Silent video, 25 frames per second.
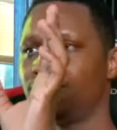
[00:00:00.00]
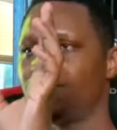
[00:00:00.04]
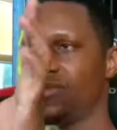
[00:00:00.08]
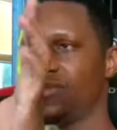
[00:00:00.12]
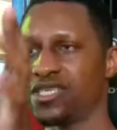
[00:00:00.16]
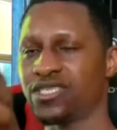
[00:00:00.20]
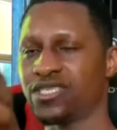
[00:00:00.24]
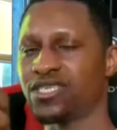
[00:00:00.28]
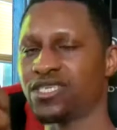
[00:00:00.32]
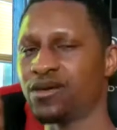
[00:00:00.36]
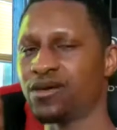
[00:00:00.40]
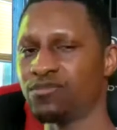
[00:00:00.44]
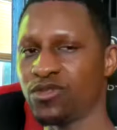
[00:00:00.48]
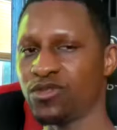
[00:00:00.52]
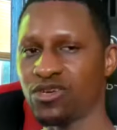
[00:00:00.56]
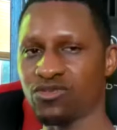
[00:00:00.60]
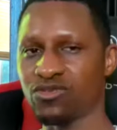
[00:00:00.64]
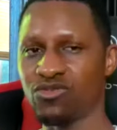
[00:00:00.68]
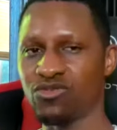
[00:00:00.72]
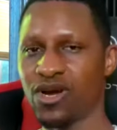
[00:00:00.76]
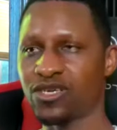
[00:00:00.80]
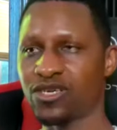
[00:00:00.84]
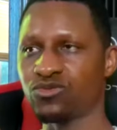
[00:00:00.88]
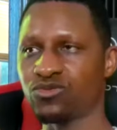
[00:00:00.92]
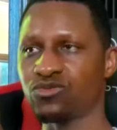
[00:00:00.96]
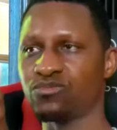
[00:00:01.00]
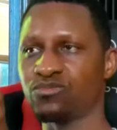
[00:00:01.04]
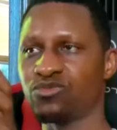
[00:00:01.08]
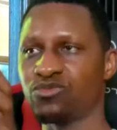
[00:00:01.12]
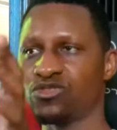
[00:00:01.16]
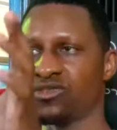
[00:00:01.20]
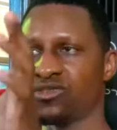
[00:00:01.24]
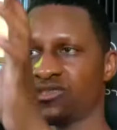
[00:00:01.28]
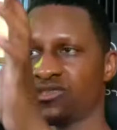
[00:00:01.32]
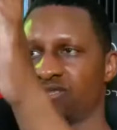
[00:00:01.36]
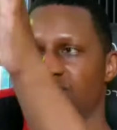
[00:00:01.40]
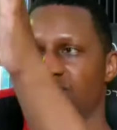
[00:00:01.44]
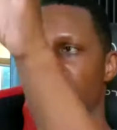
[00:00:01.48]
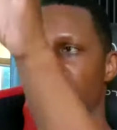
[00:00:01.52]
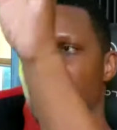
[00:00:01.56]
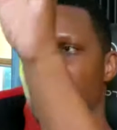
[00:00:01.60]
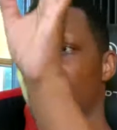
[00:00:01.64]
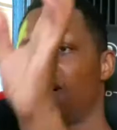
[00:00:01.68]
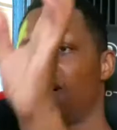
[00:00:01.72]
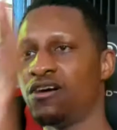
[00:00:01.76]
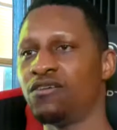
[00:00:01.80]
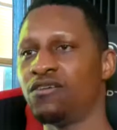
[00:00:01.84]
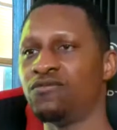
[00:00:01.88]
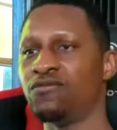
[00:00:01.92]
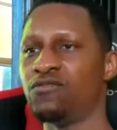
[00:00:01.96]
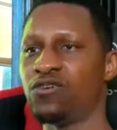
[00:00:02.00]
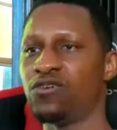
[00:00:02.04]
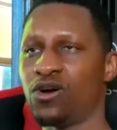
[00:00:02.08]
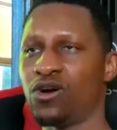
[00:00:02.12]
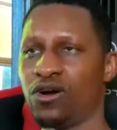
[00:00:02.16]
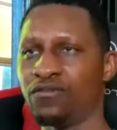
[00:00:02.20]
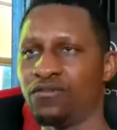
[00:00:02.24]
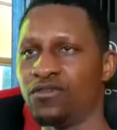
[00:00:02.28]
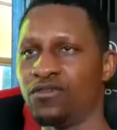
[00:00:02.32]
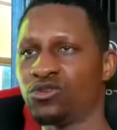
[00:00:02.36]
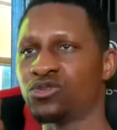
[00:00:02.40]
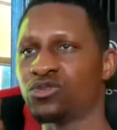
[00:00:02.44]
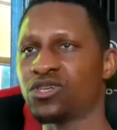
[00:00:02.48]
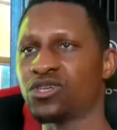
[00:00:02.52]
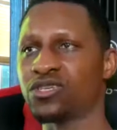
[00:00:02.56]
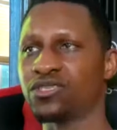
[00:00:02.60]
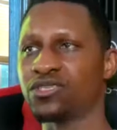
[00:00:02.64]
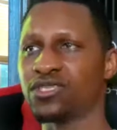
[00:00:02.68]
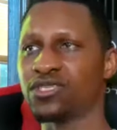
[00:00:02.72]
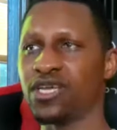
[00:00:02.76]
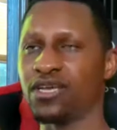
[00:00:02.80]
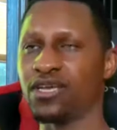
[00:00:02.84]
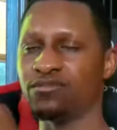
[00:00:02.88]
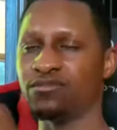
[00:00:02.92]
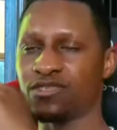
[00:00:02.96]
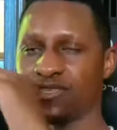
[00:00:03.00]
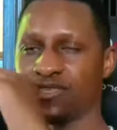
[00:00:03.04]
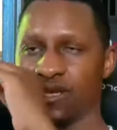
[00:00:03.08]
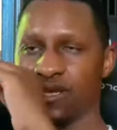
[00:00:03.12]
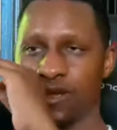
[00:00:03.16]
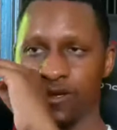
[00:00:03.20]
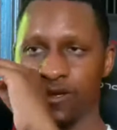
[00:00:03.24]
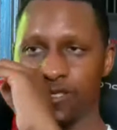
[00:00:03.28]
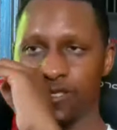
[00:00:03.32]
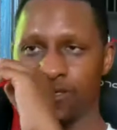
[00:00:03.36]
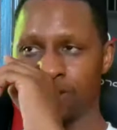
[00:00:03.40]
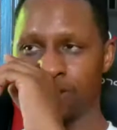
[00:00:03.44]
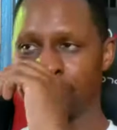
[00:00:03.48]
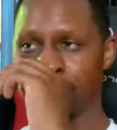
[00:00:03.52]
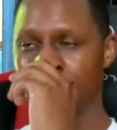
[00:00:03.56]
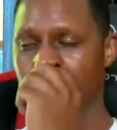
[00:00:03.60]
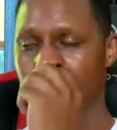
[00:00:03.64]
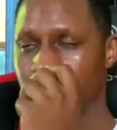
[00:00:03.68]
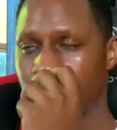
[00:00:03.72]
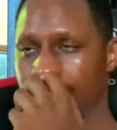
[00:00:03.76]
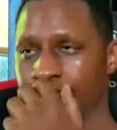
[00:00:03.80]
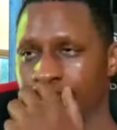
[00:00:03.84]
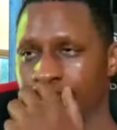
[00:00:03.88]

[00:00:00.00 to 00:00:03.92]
assemble a crossword puzzle of those names of the countries.